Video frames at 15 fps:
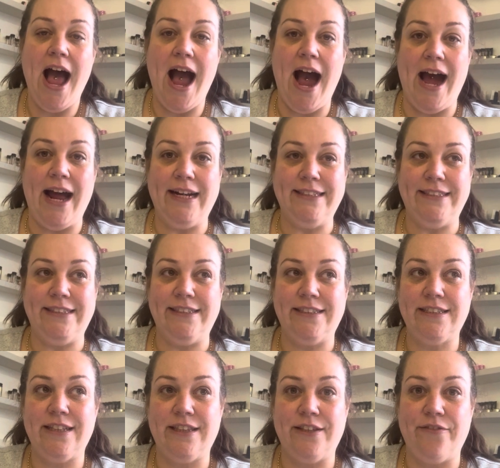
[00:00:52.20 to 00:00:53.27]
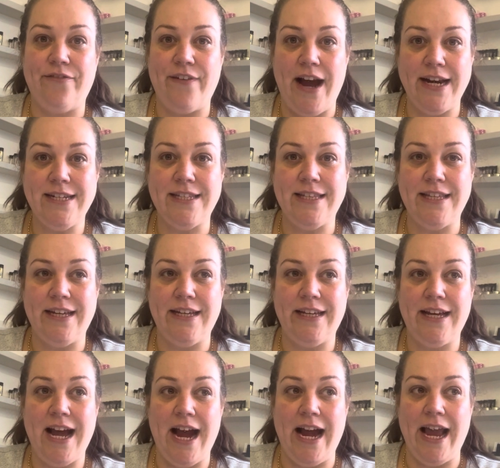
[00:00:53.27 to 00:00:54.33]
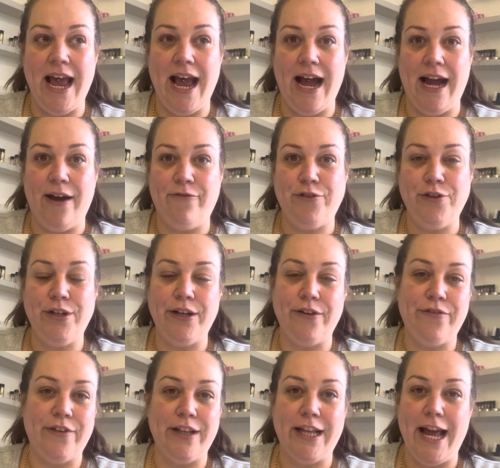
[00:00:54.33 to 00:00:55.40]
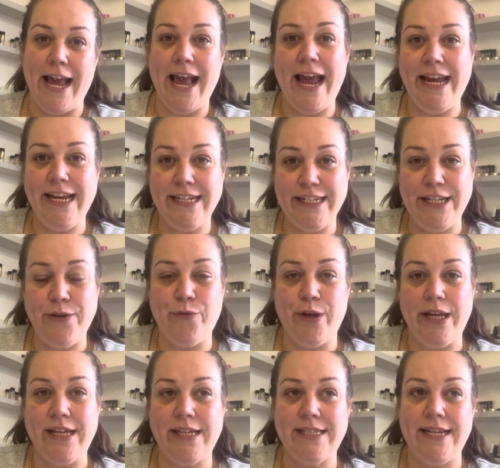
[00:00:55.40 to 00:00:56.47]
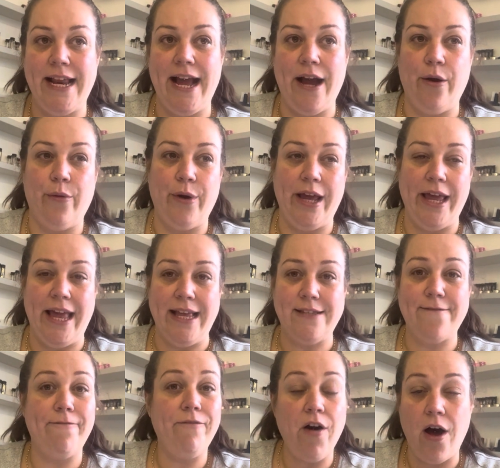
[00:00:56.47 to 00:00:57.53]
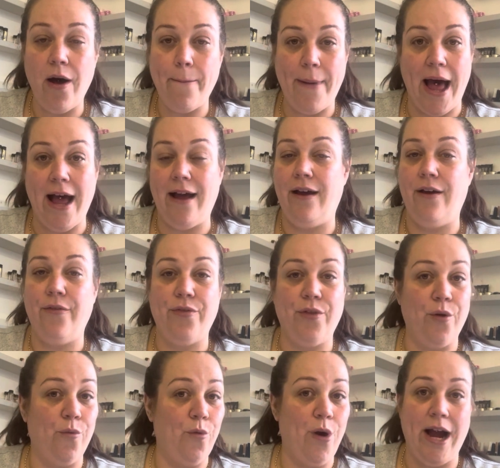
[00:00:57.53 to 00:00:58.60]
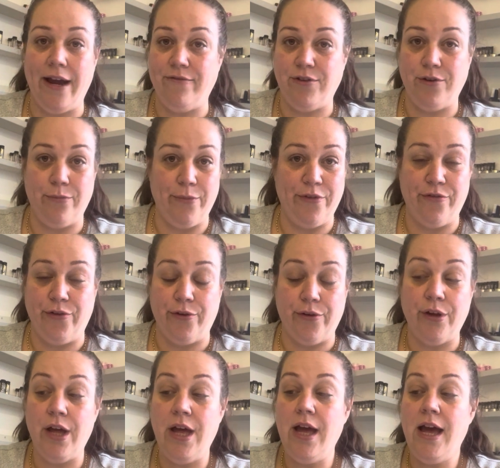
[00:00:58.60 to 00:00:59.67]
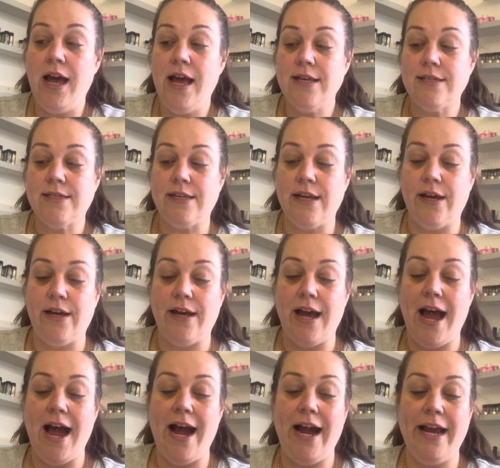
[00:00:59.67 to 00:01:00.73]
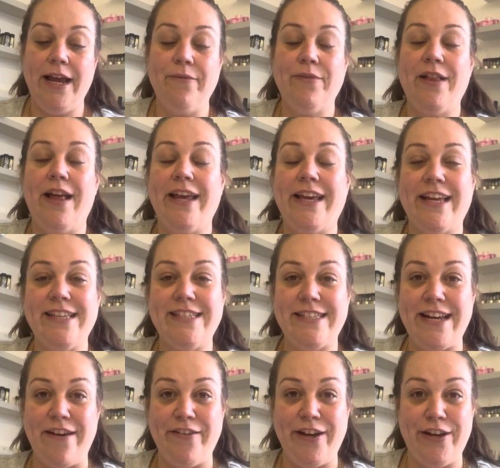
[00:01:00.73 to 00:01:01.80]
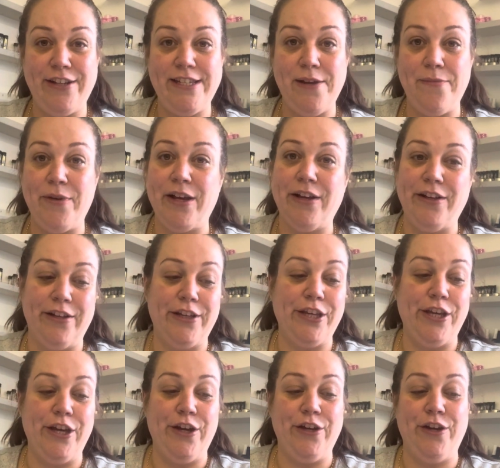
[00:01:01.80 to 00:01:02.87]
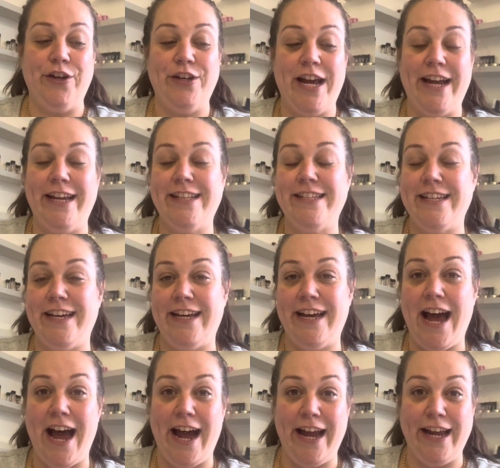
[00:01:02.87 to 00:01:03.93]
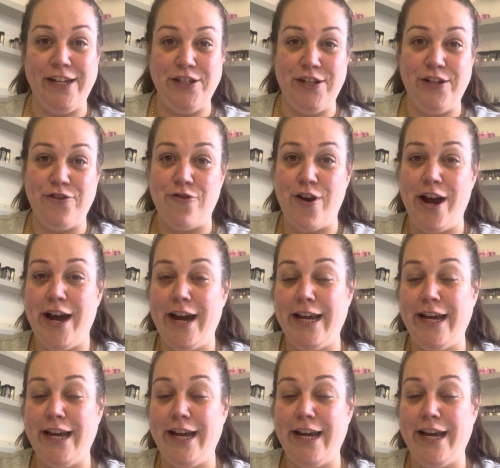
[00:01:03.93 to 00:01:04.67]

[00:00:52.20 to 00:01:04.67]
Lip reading: and the fact that I have done it for like 18 weeks now is far better than what I've done before. So I'm like a stereotypical yo-yo dieter. I try